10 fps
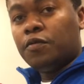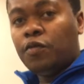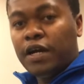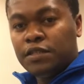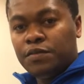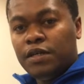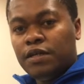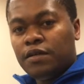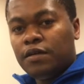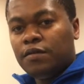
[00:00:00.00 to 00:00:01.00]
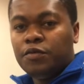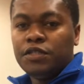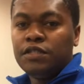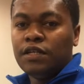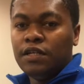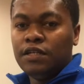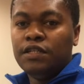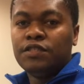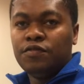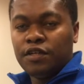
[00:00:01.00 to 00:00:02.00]
Raspbian, which is the
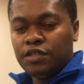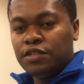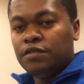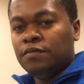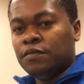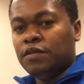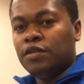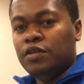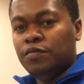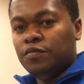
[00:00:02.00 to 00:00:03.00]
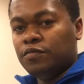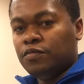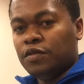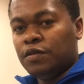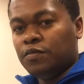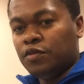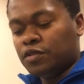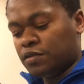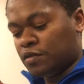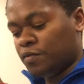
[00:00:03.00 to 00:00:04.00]
Linux version
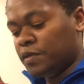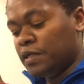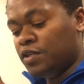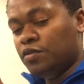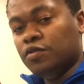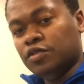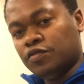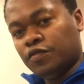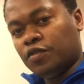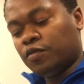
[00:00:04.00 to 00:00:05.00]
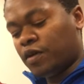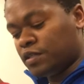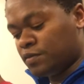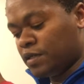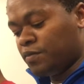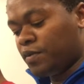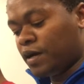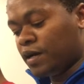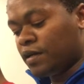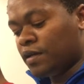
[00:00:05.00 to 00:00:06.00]
most commonly used for Raspberry
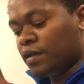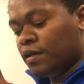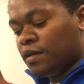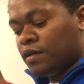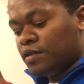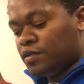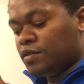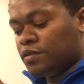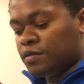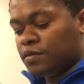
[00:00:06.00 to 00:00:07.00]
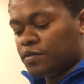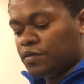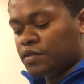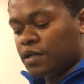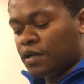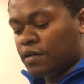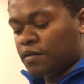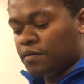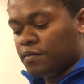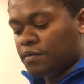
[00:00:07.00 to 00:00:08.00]
Pi. So those are
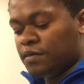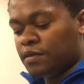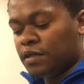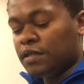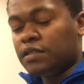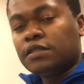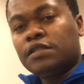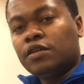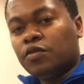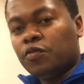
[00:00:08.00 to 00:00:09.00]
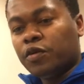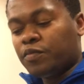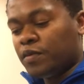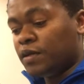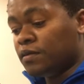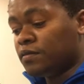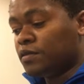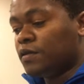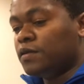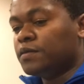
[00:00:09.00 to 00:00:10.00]
the necessary equipment.
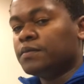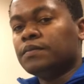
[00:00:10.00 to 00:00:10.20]
So